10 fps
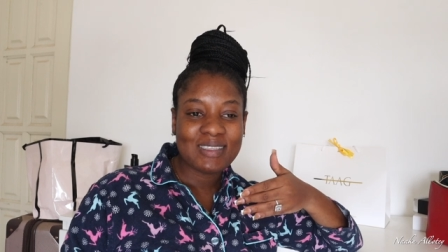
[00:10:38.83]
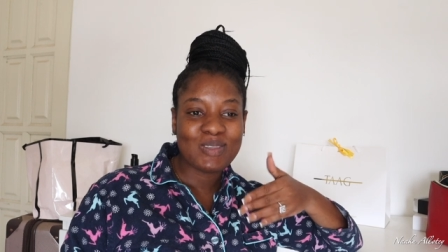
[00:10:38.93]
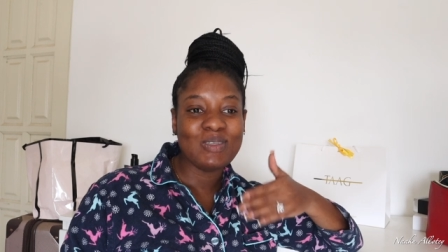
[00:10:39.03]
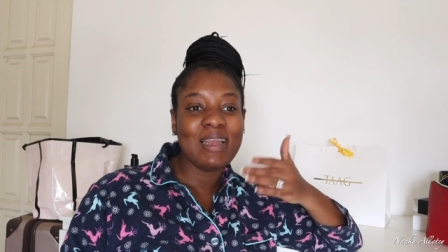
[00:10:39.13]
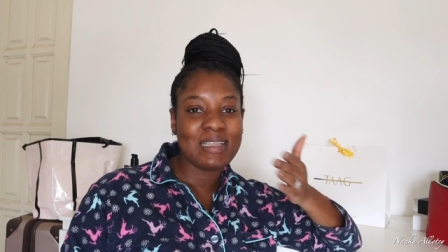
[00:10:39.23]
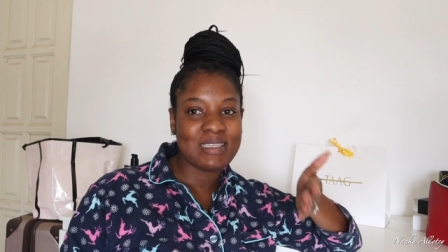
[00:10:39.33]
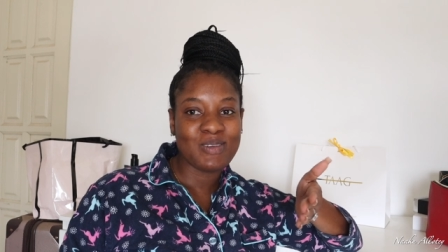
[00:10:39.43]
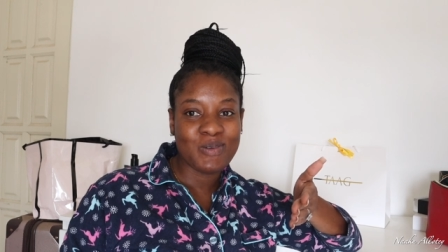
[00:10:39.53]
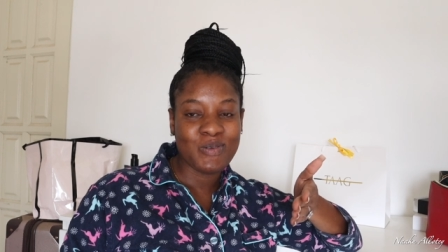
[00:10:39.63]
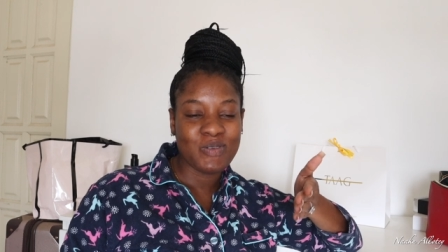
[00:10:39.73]
to let
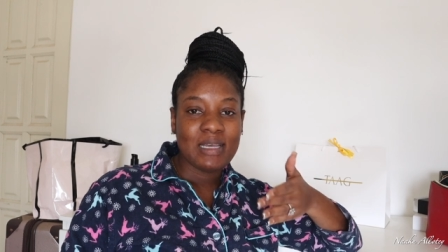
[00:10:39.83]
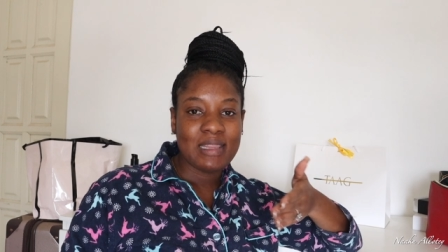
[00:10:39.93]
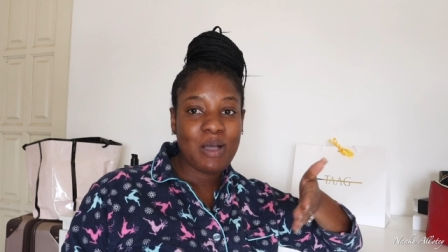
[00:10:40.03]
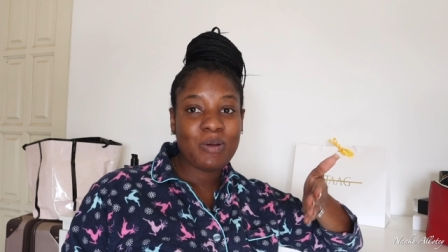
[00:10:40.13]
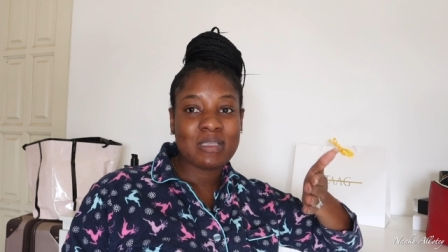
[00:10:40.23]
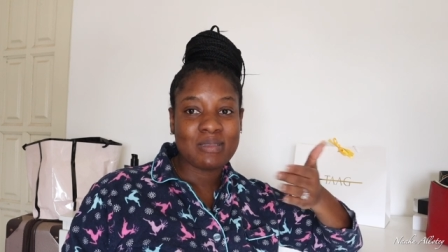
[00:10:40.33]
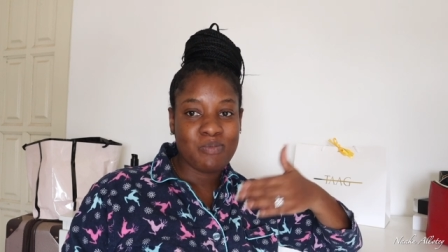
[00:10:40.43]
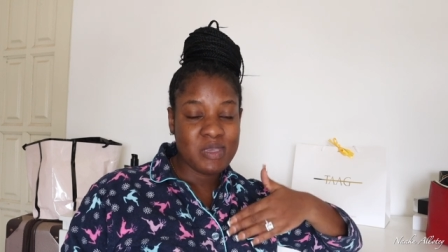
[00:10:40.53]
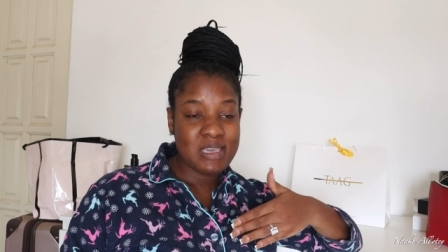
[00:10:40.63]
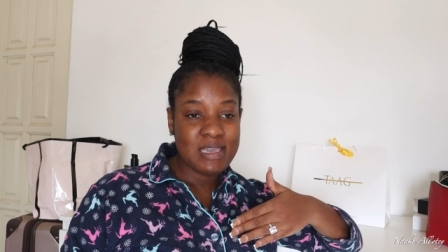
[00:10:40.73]
it go. That was
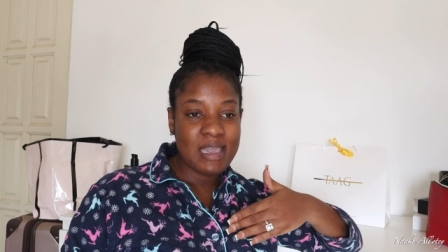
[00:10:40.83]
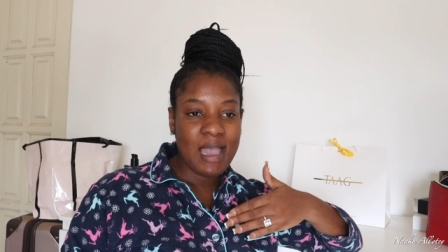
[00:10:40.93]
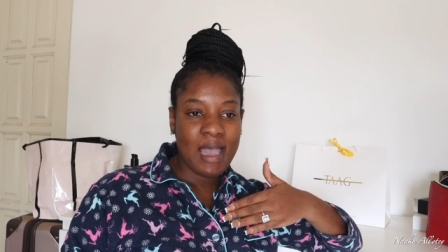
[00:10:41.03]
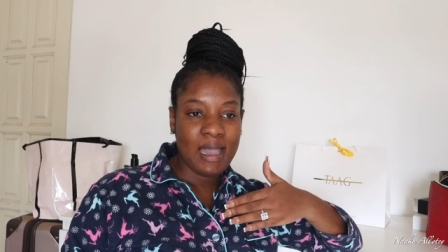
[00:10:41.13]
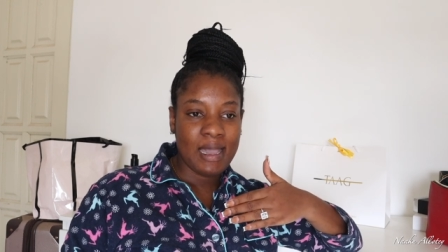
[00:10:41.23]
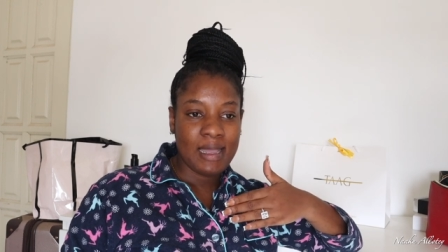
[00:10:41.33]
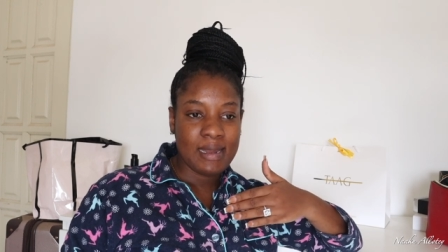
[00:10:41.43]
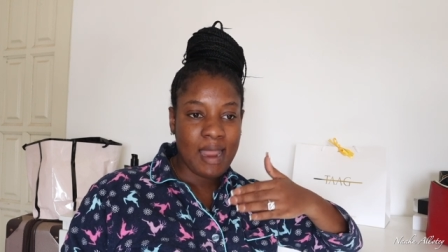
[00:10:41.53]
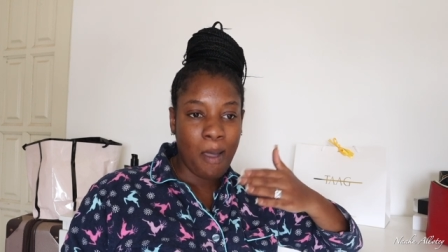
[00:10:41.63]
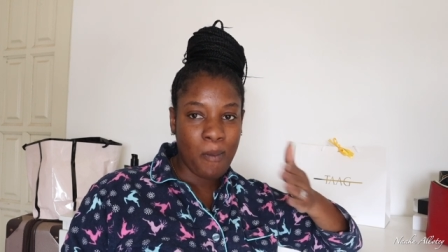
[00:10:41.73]
me
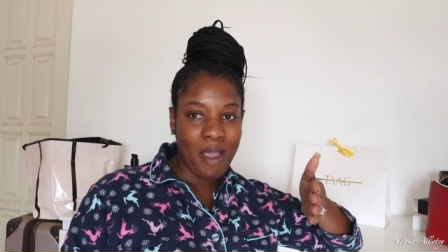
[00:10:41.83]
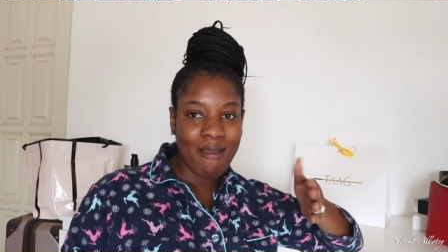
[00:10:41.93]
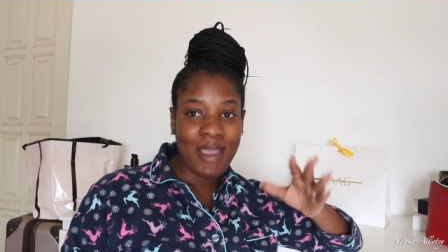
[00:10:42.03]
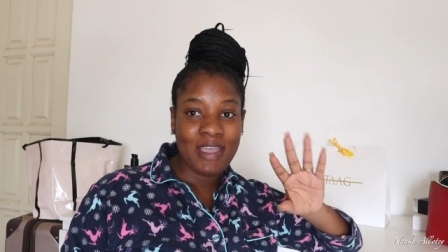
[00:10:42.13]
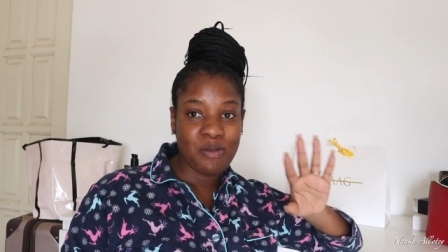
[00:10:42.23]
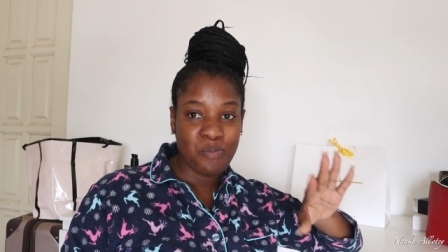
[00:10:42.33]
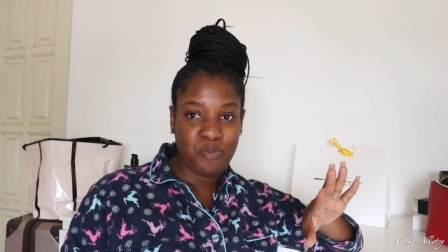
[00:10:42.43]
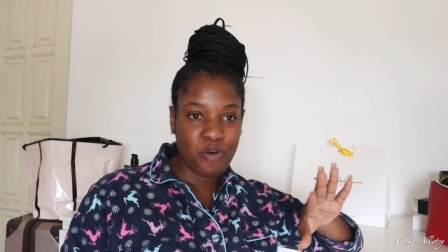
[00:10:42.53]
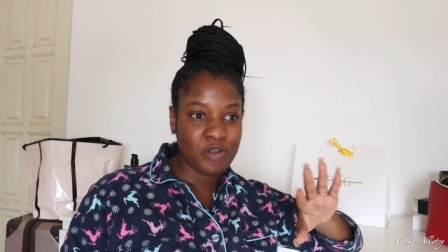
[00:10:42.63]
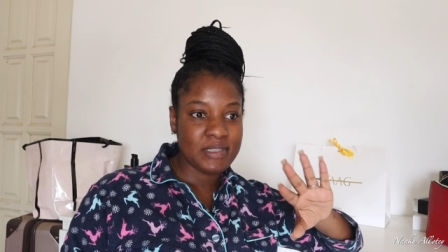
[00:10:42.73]
and Amara in
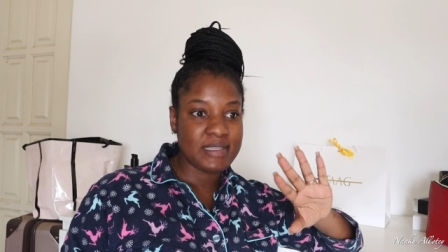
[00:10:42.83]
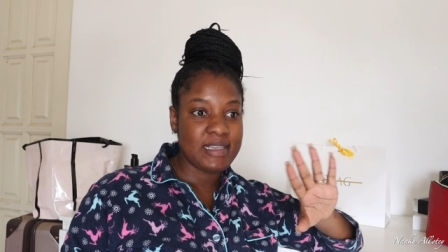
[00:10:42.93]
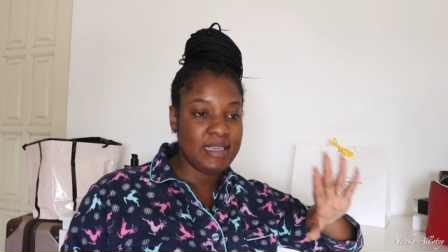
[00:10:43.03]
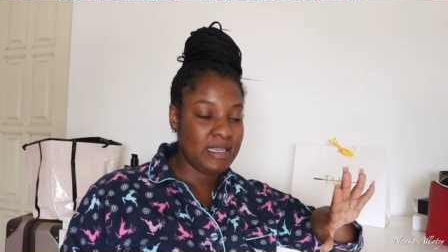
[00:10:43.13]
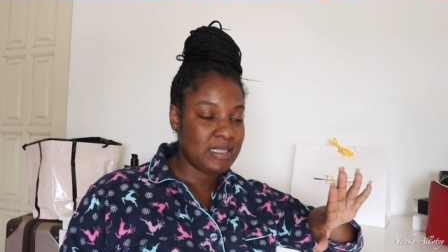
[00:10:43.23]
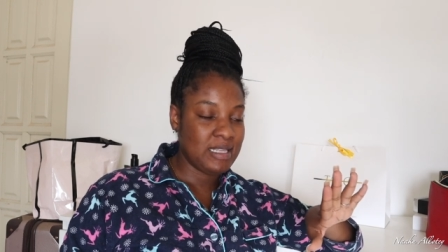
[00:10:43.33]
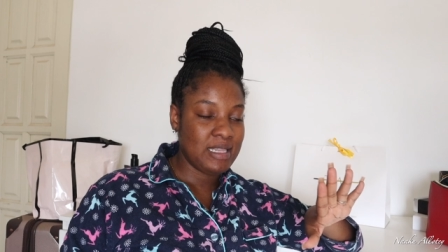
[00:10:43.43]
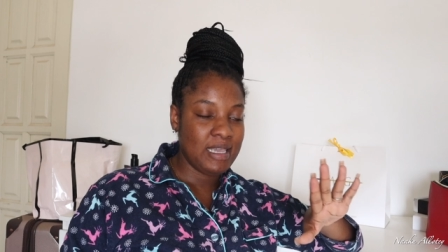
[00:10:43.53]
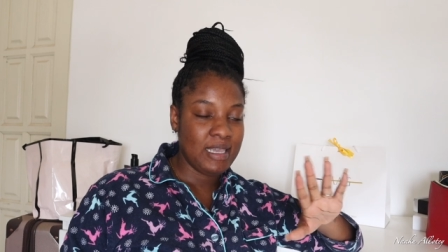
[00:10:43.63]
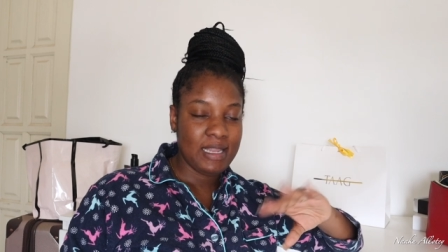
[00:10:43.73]
bronze
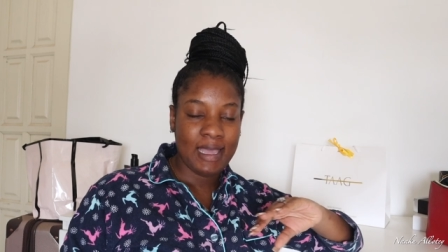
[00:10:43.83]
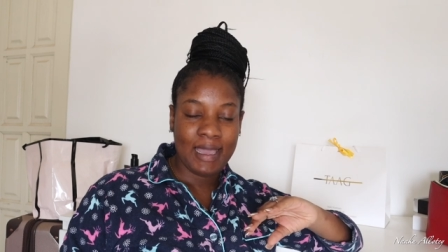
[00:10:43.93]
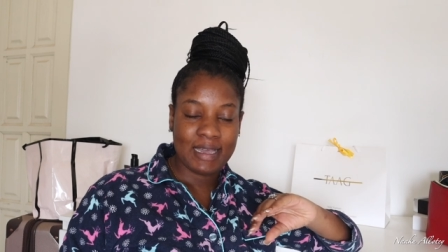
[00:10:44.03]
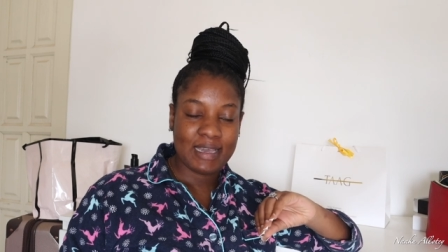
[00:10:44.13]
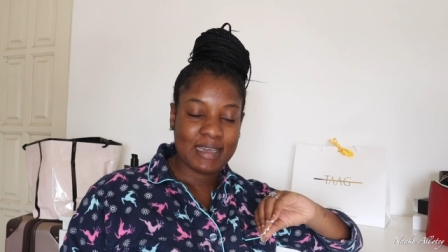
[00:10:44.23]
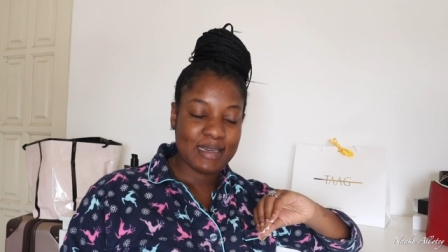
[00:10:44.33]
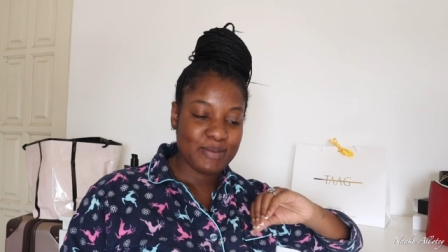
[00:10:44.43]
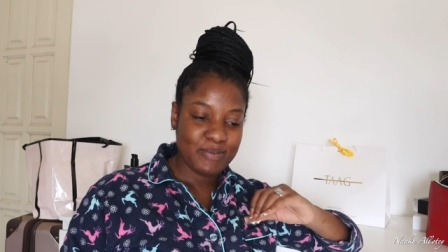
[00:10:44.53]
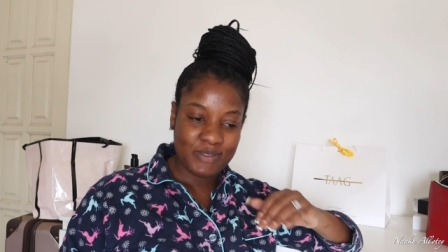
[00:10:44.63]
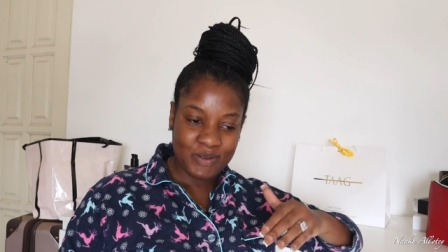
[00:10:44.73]
yesterday. Like,
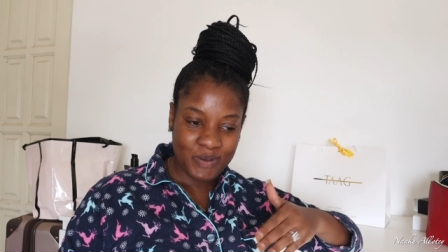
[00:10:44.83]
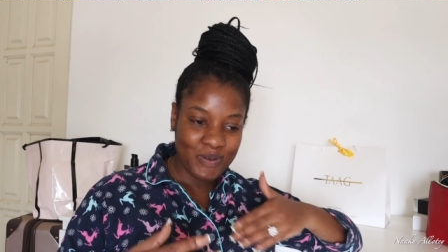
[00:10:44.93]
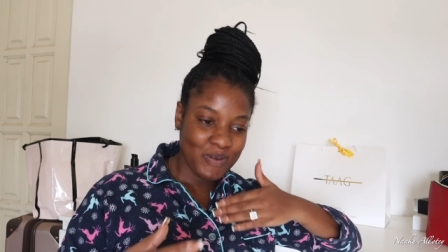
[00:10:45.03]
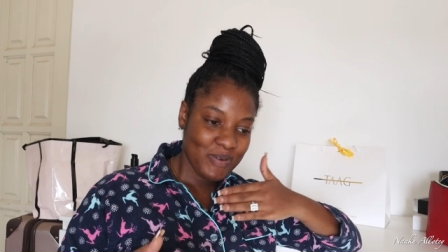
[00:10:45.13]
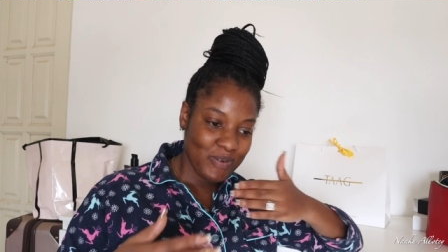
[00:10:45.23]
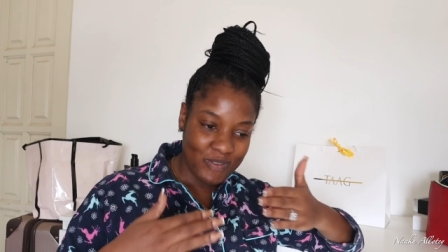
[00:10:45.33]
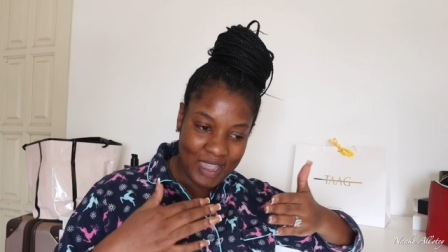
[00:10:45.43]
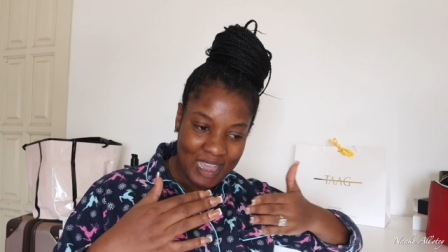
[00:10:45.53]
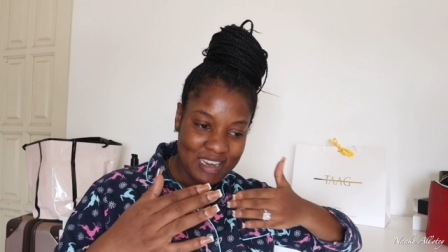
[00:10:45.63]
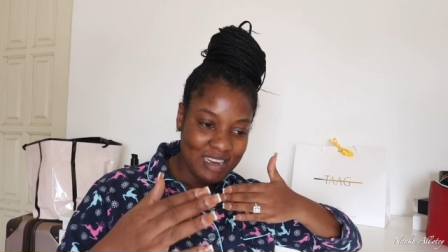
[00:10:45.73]
you know, we
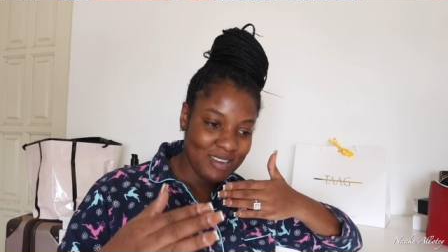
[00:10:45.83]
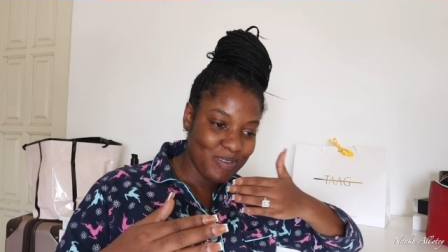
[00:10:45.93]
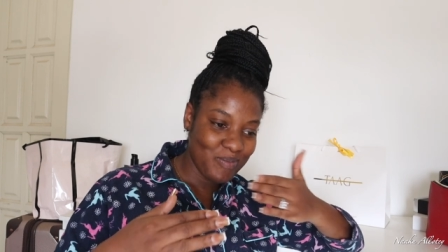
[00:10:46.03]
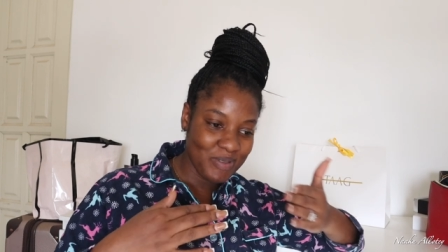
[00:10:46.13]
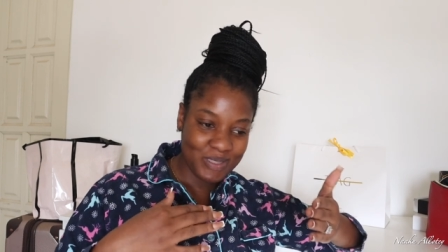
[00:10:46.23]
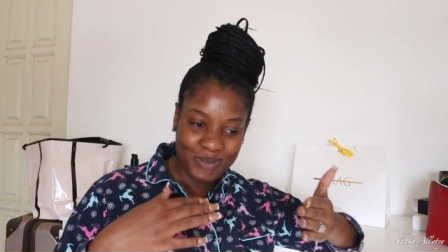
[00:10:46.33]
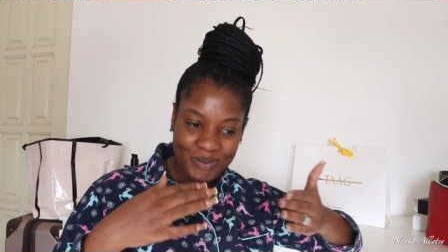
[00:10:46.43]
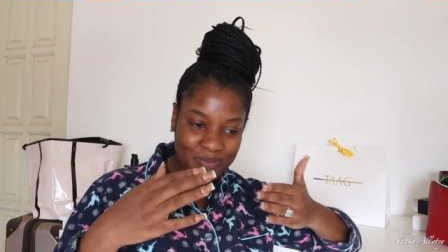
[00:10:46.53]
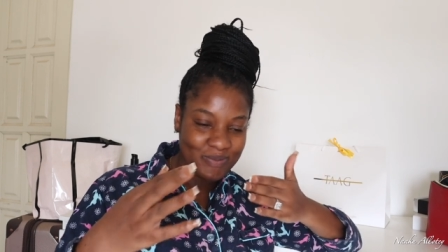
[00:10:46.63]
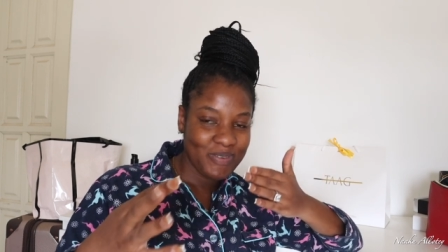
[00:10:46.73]
had a little bit of,